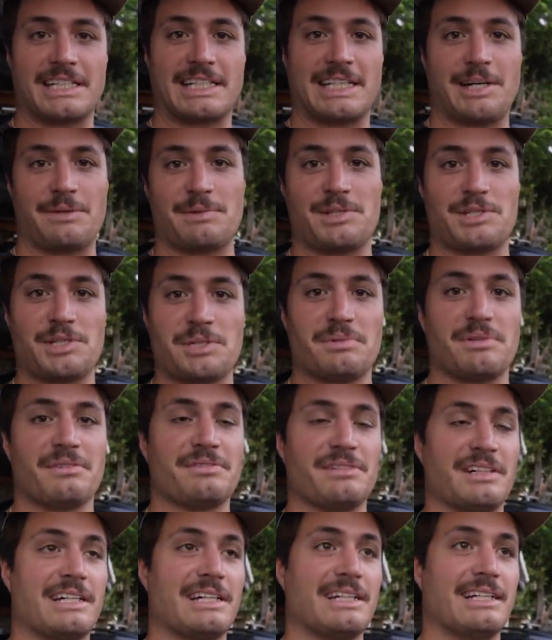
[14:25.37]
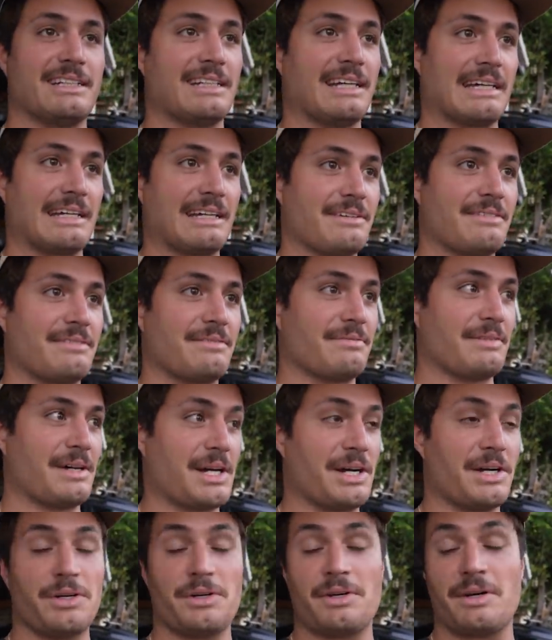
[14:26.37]
That would be super fun. And like, I
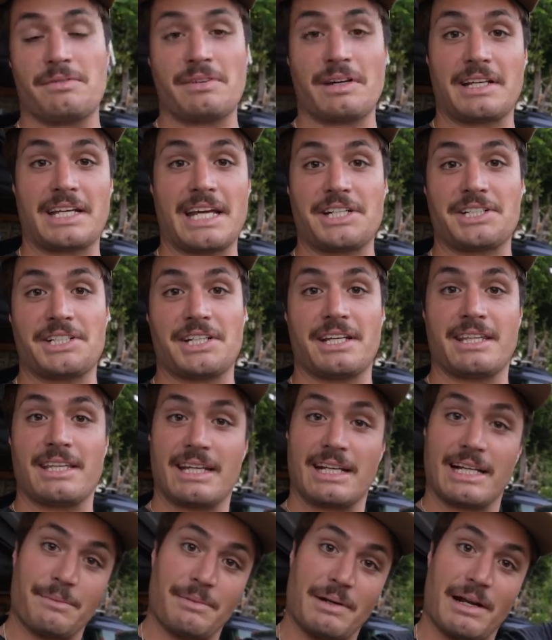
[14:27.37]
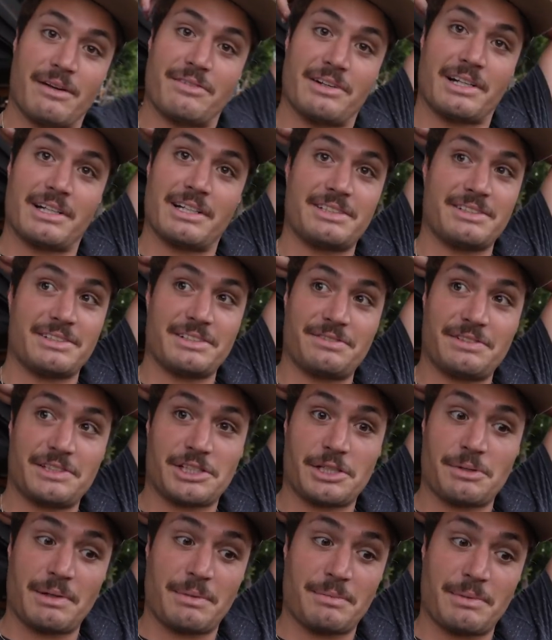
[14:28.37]
don't know if I'd catch anything. I'm not a very good
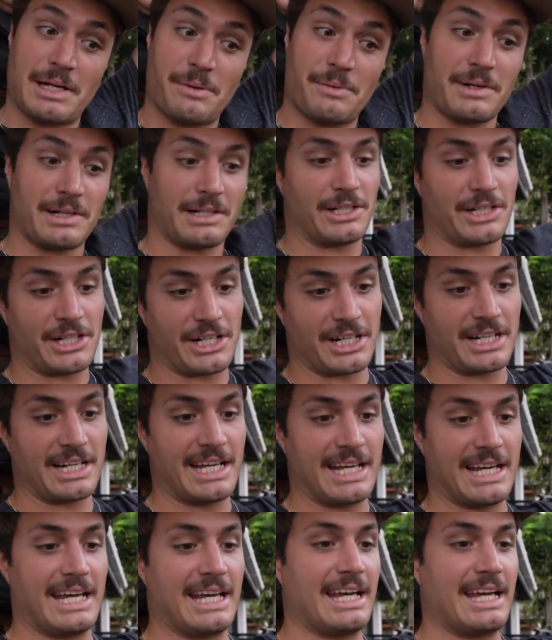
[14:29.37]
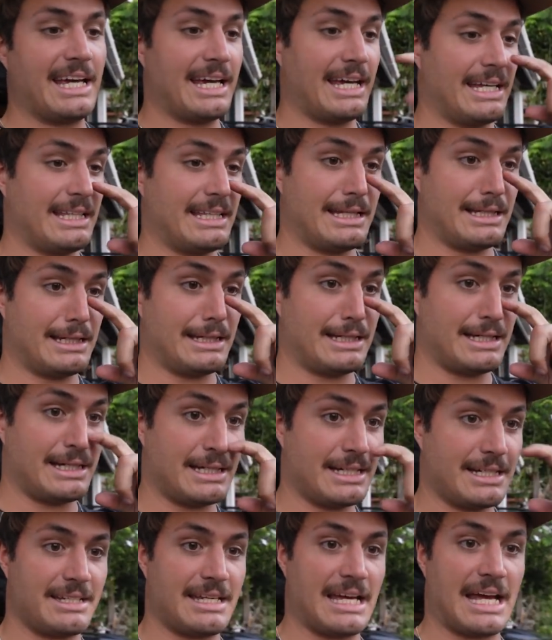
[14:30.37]
fisherman, but I want to learn. And then
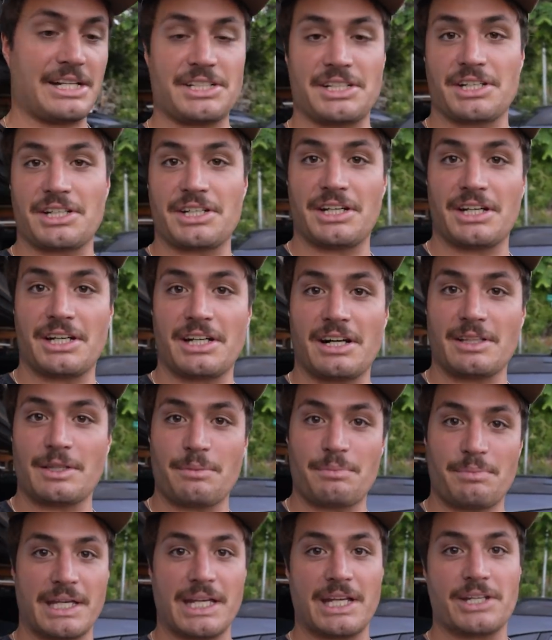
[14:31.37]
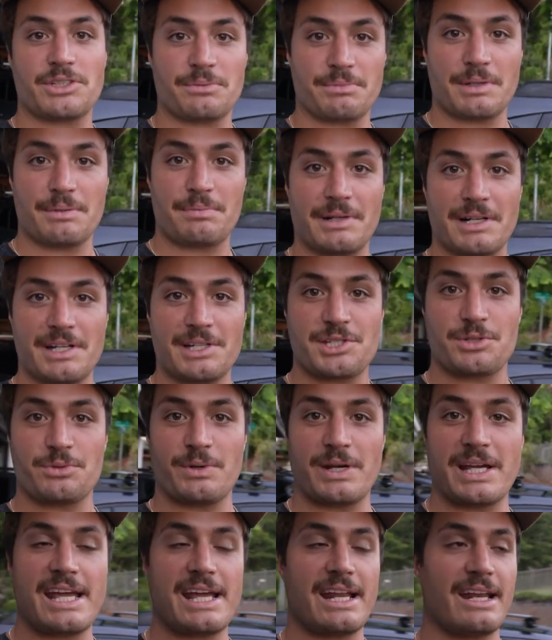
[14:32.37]
catch and cook on the beach would be pretty
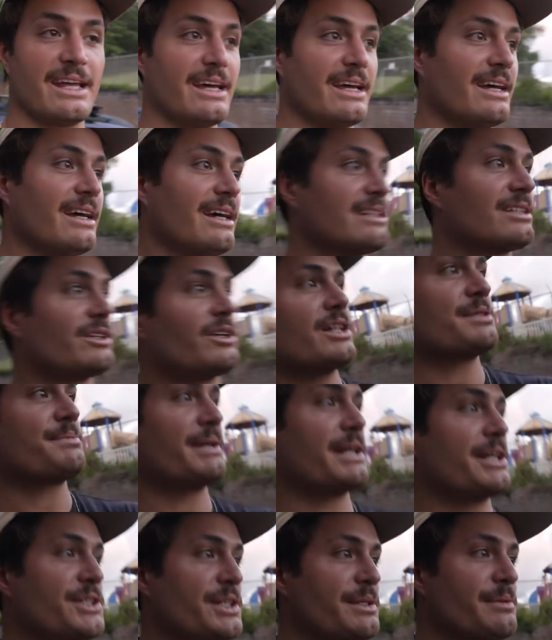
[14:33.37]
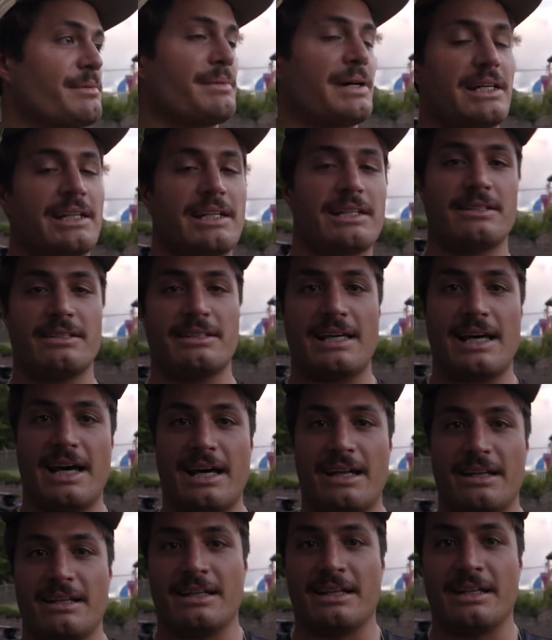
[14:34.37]
sweet. It's always been a dream of mine to do
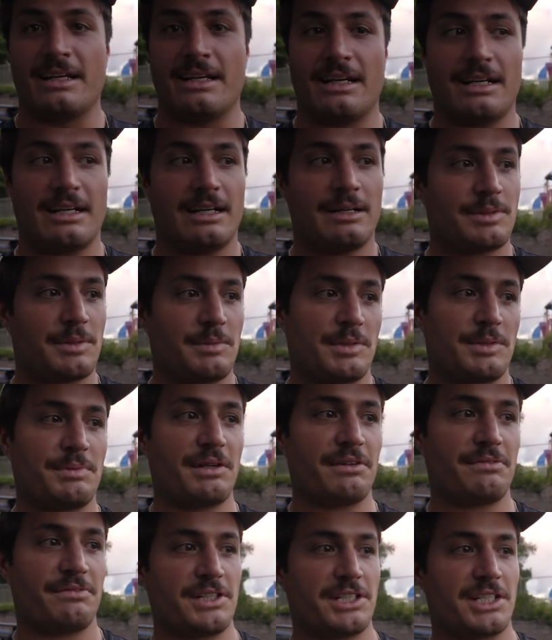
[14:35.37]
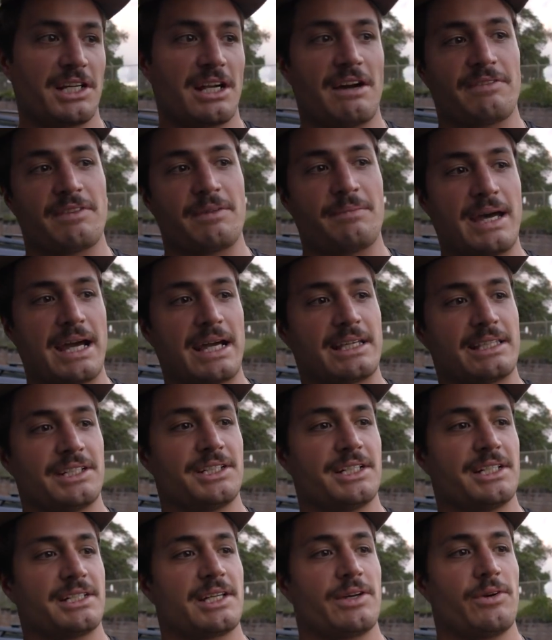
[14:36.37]
that. Some spearfishing off the back of the
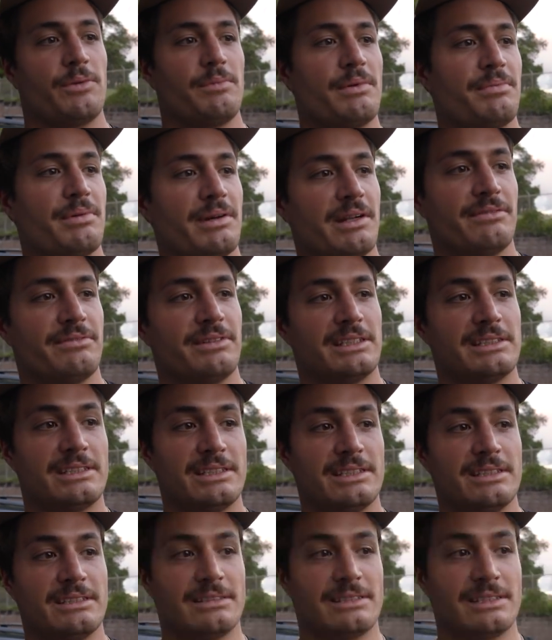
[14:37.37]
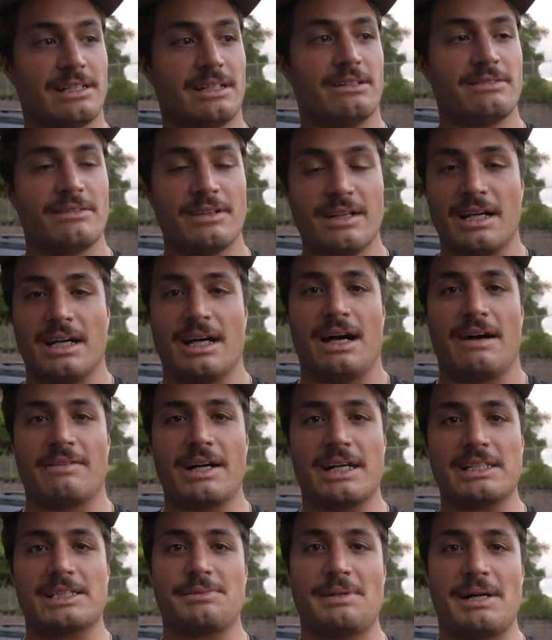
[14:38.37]
jet ski would be pretty fun too. So I've
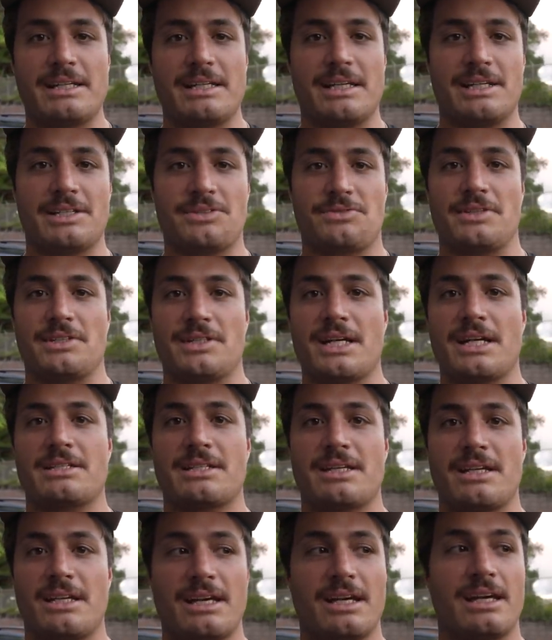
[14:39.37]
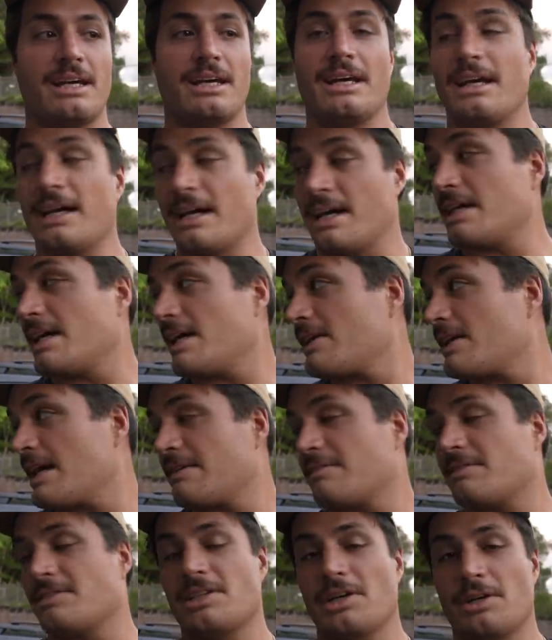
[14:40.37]
got some ideas for the jet ski, and now that I
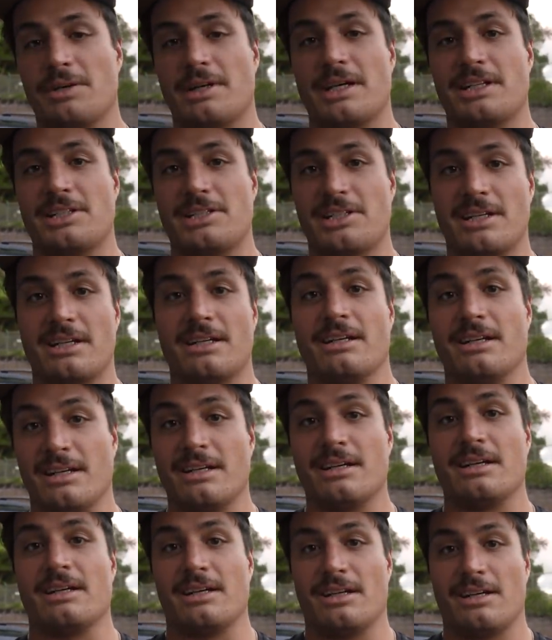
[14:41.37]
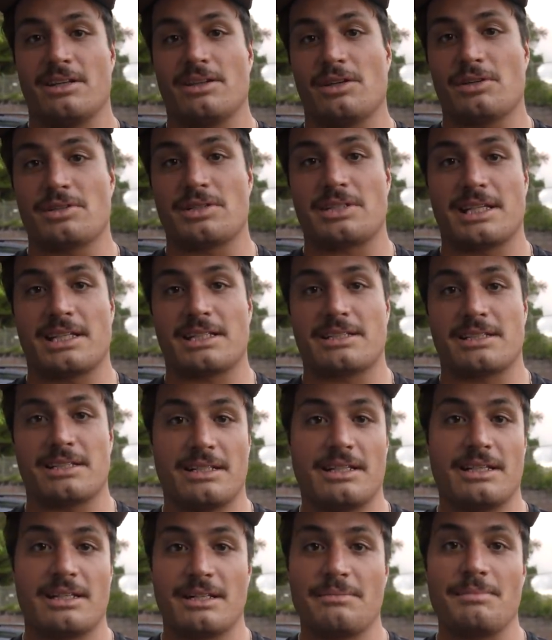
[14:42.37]
have the tow hitch, those things
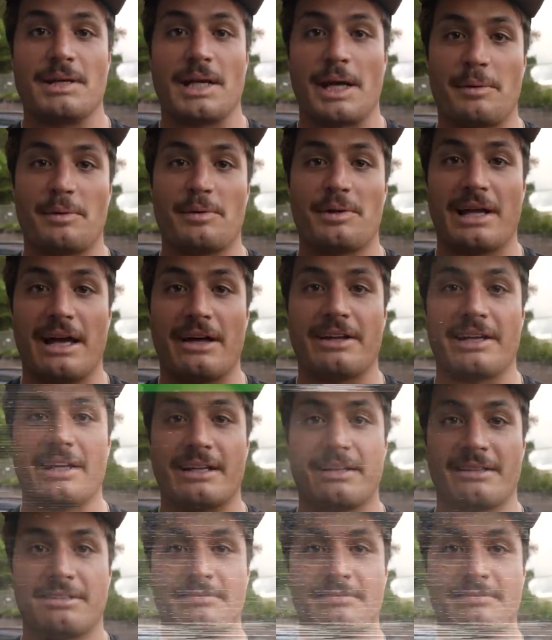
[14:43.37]
could become a reality.